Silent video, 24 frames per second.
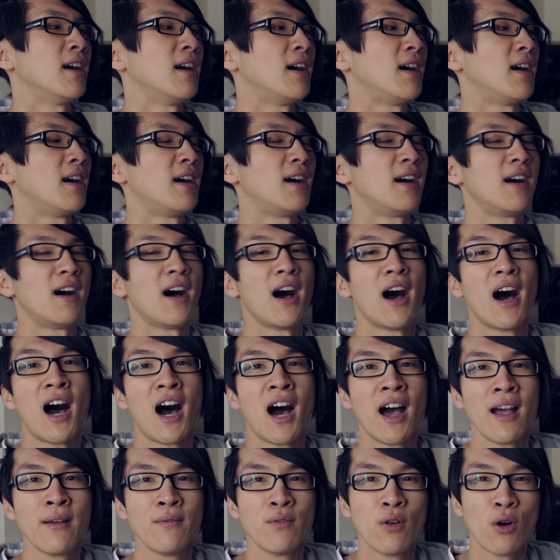
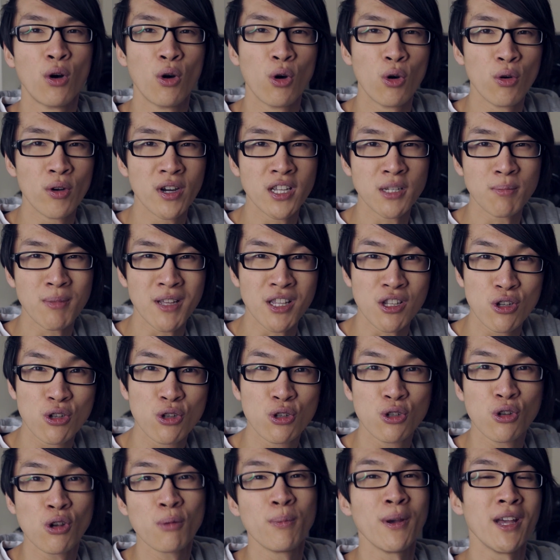I've always been
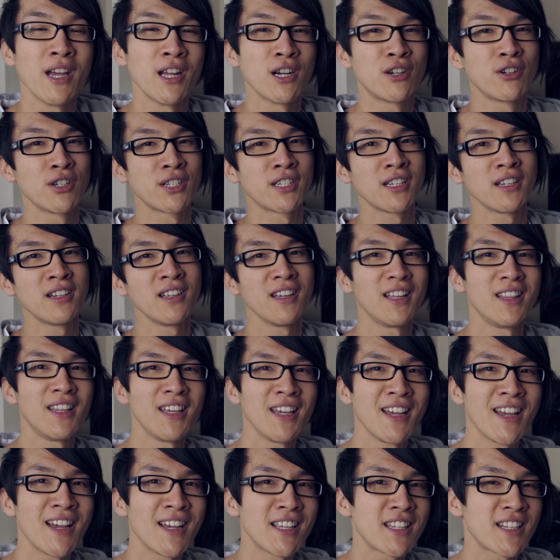super interested in
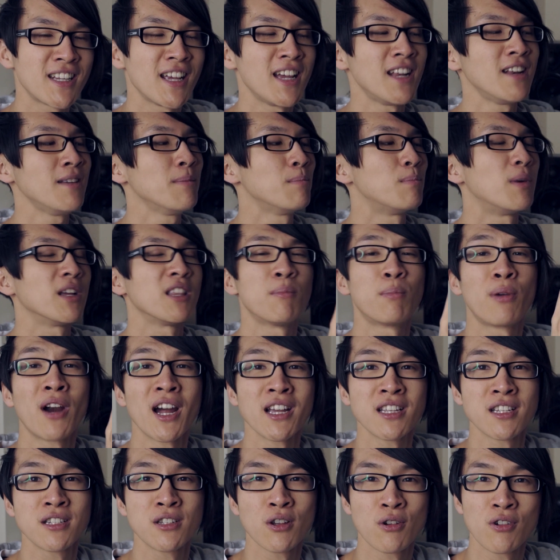the ES10, but the
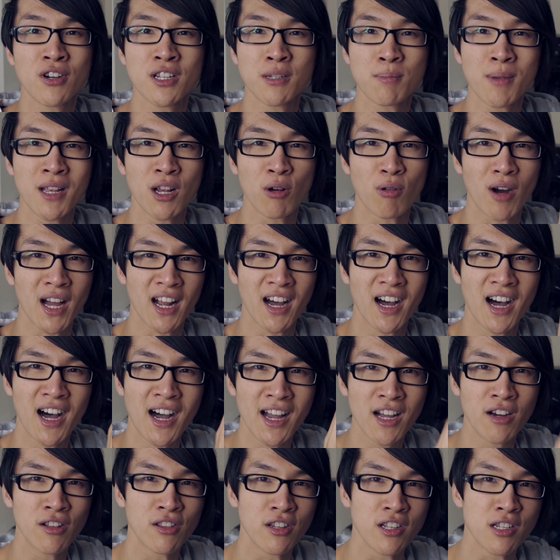price has always been quite
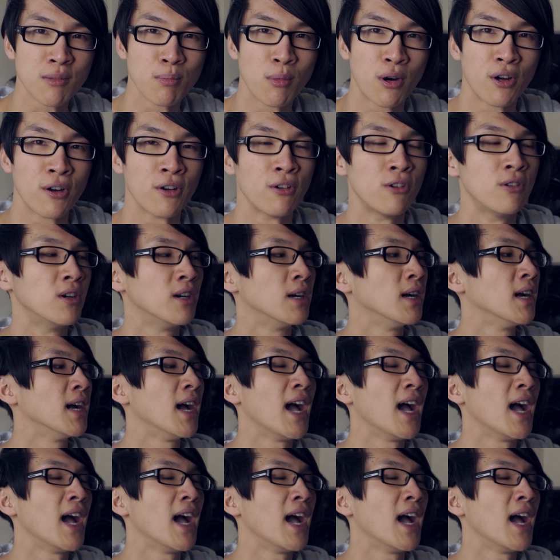high on this model.